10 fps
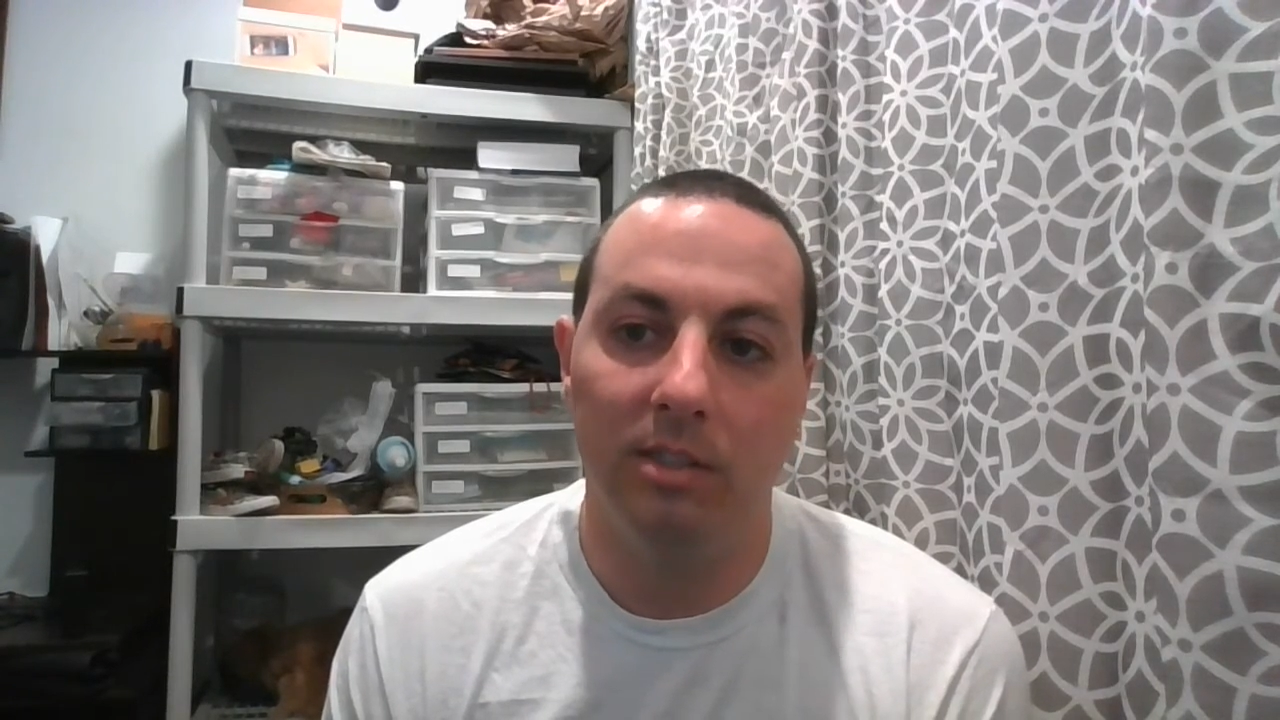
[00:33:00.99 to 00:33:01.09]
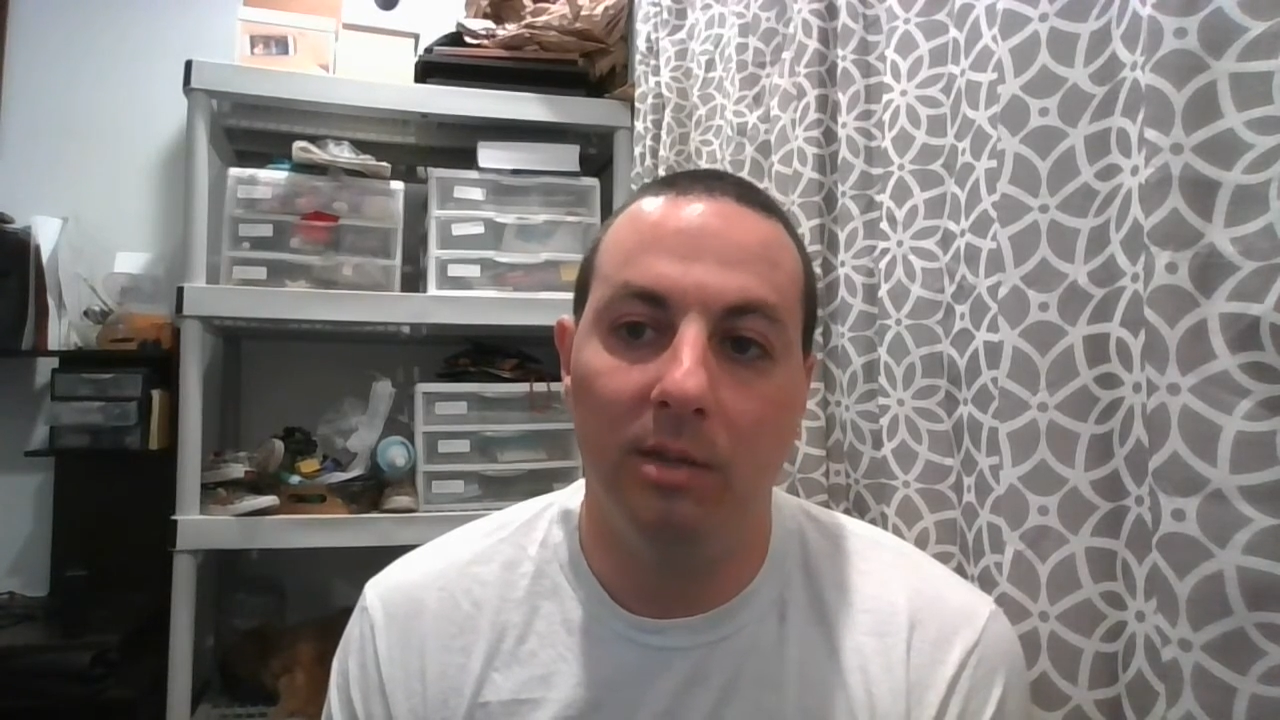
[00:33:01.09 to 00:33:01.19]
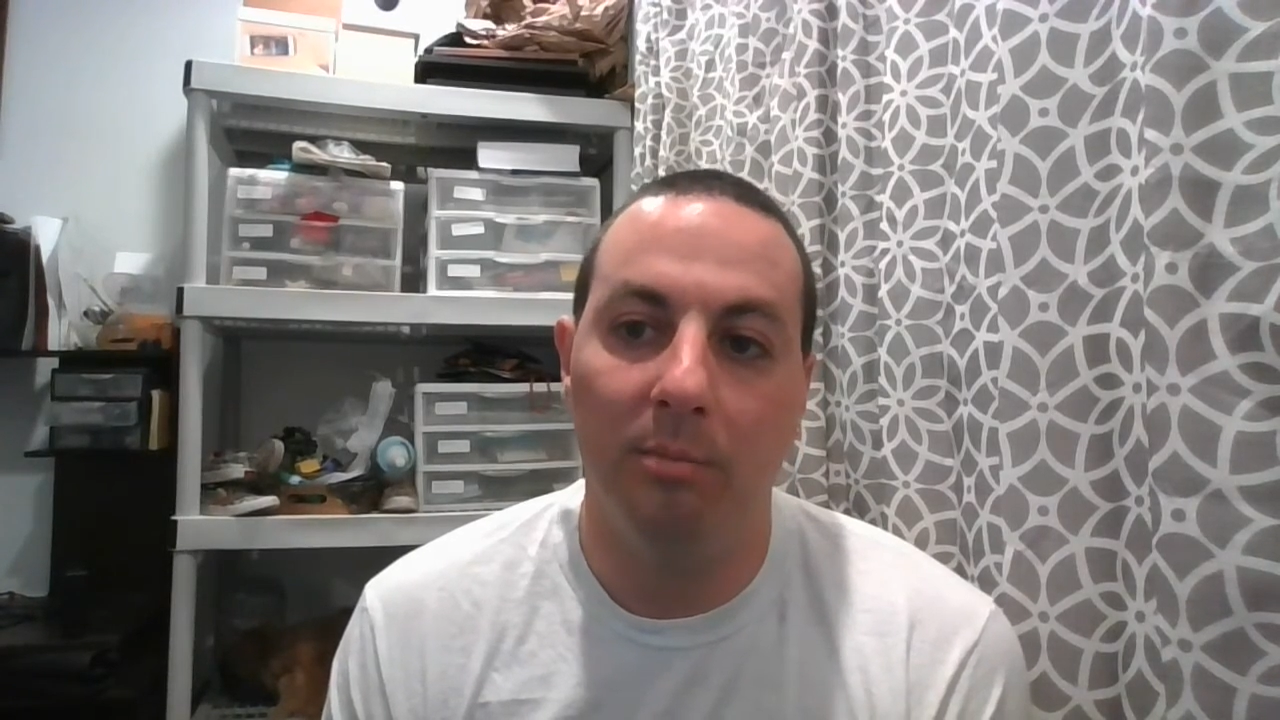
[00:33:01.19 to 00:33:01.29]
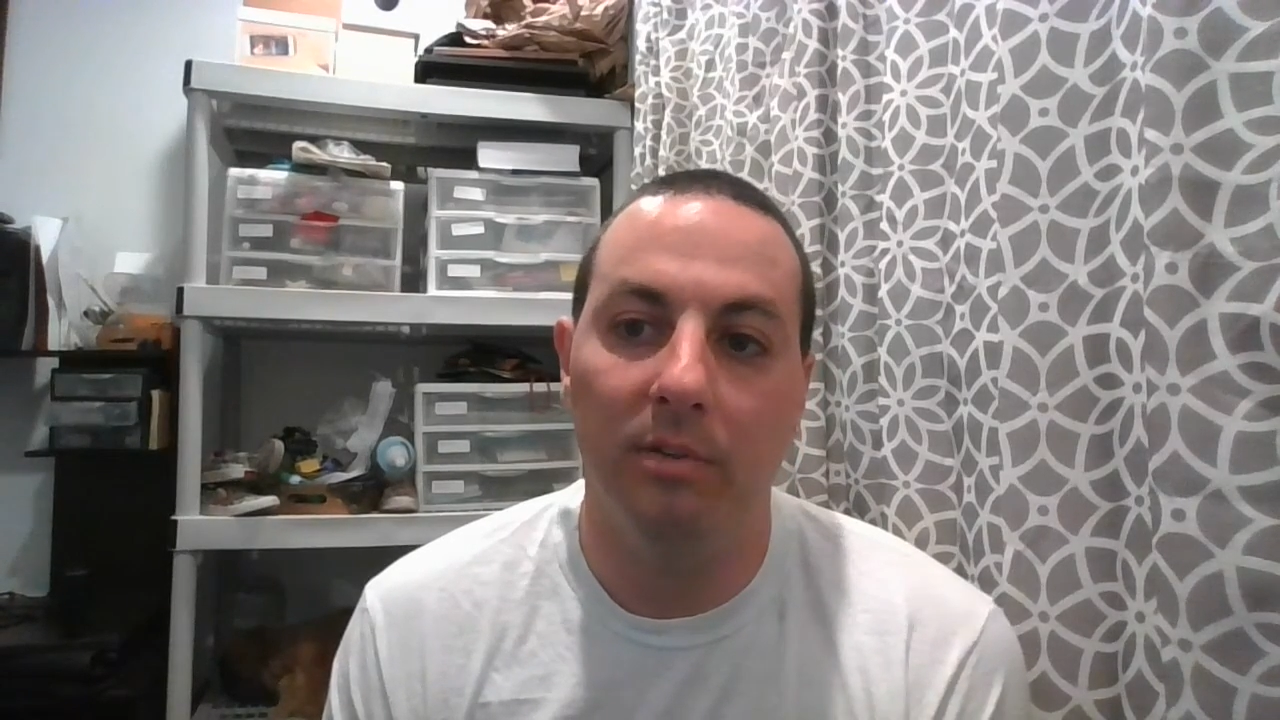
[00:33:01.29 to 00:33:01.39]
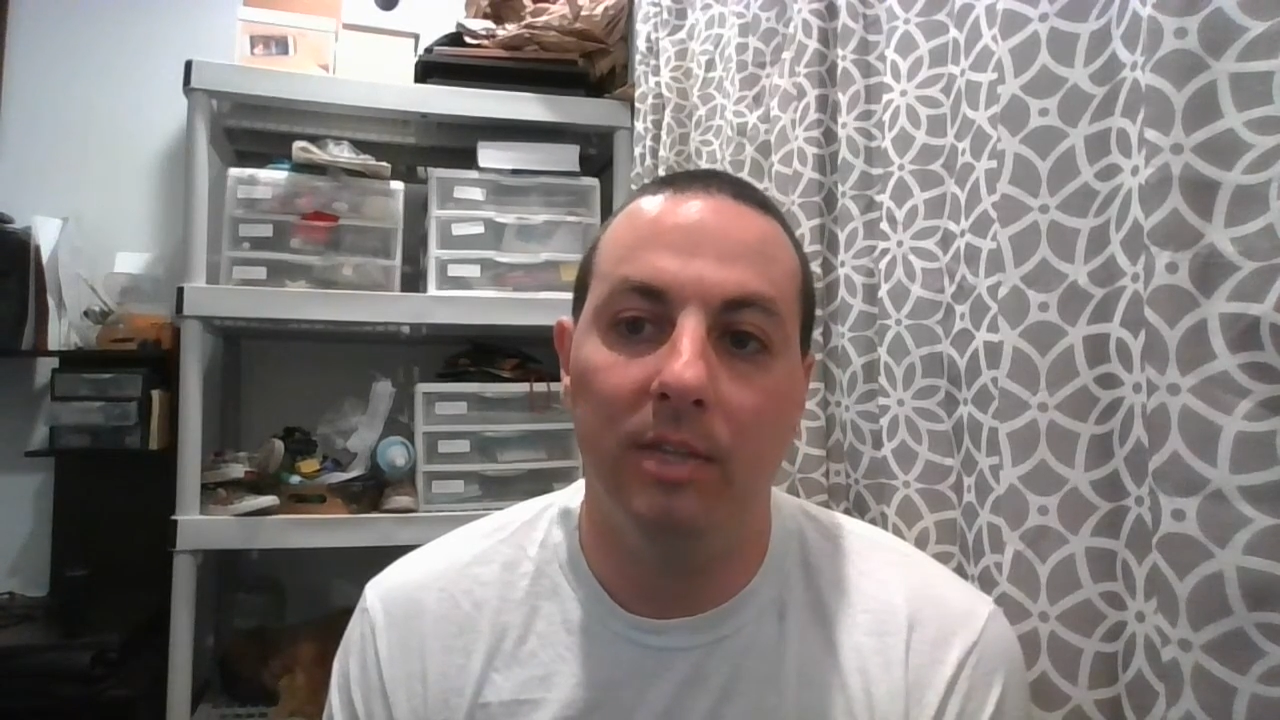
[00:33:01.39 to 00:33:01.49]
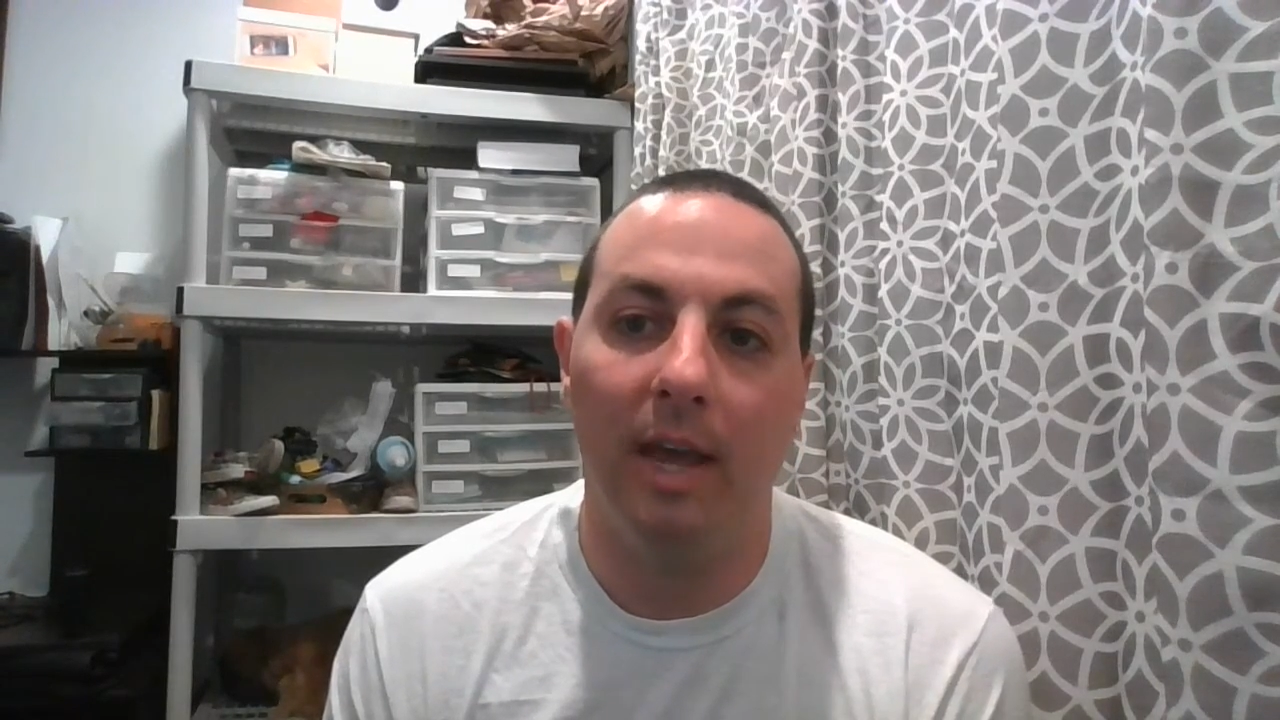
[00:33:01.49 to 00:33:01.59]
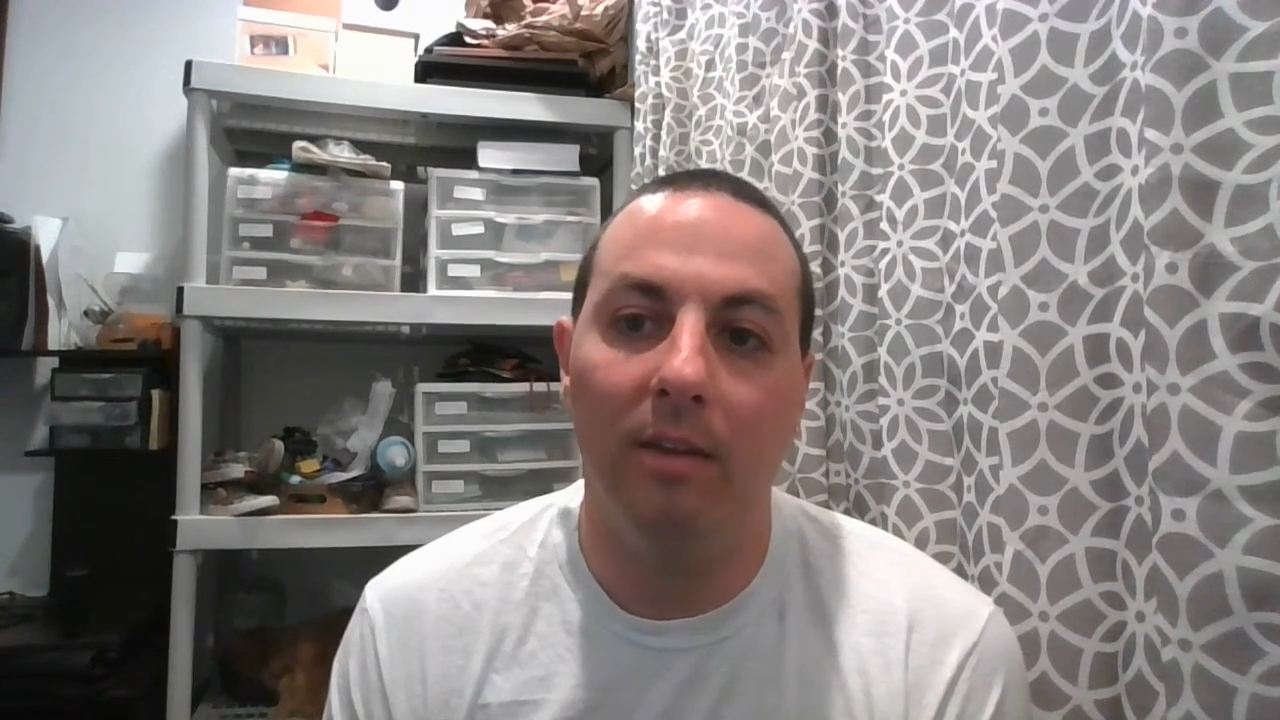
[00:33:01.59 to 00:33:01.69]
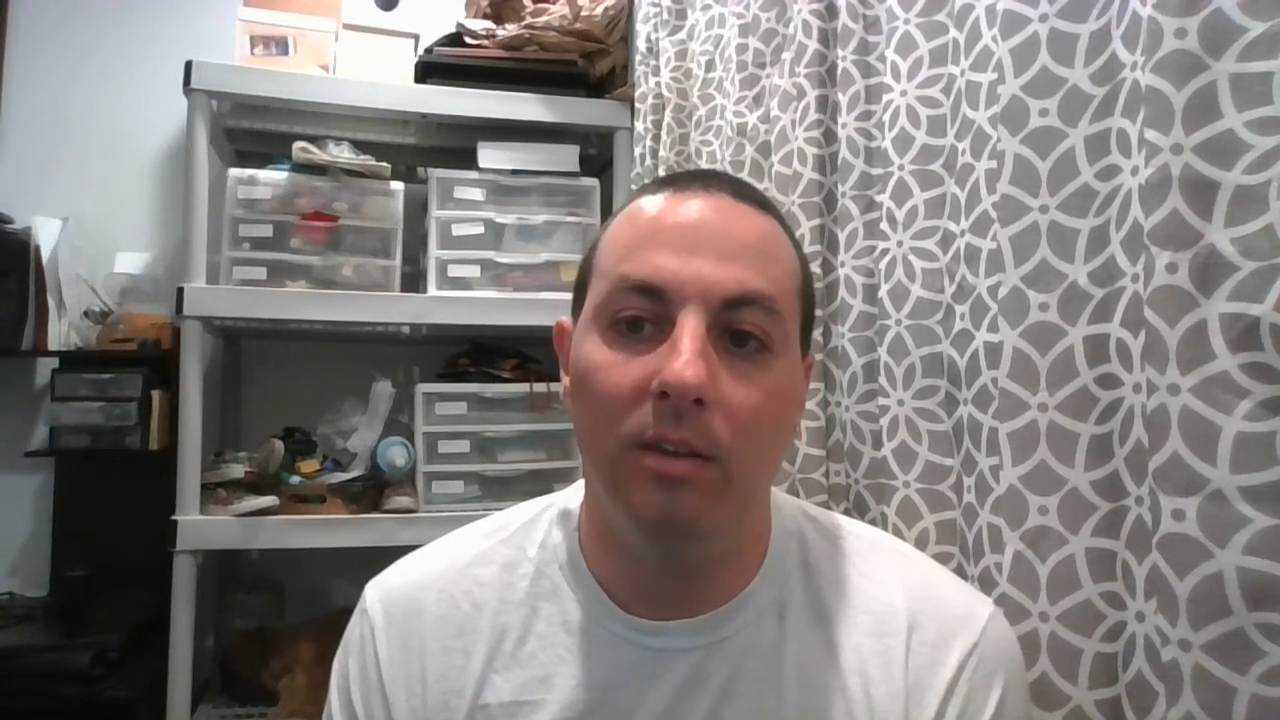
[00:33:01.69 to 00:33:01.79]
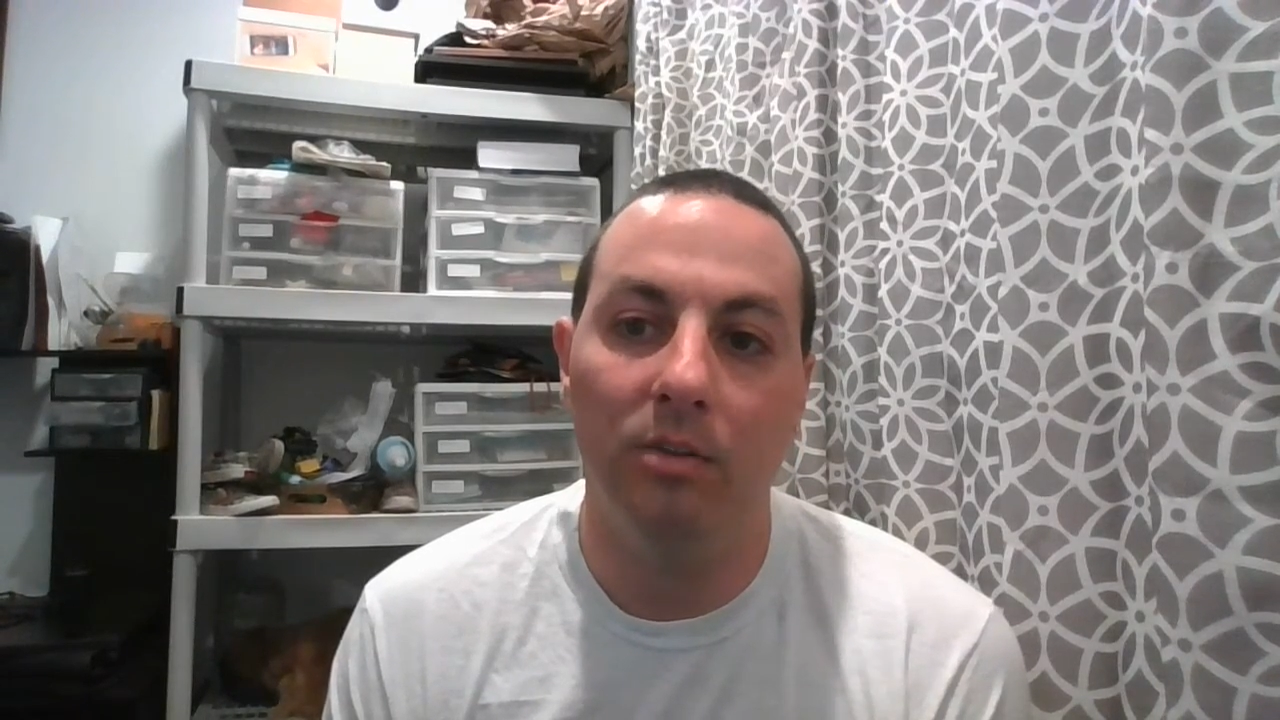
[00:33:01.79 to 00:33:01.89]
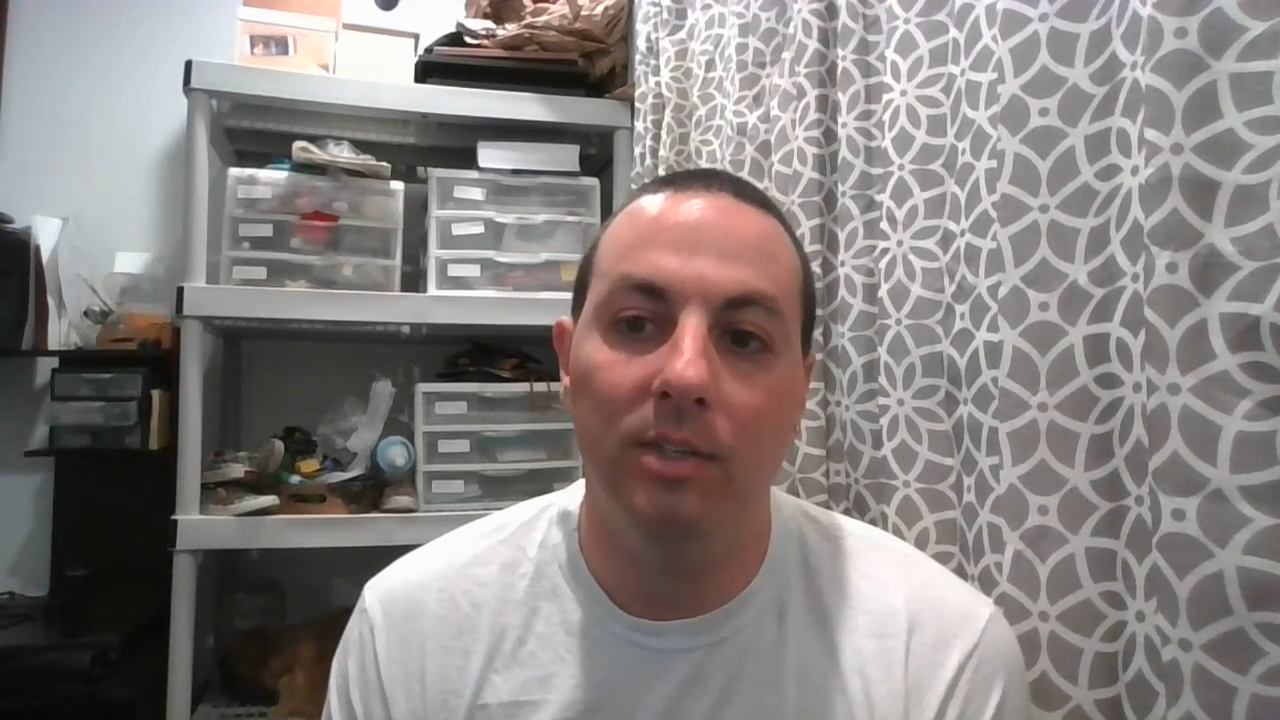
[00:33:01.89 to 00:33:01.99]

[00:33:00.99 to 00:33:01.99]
simple tap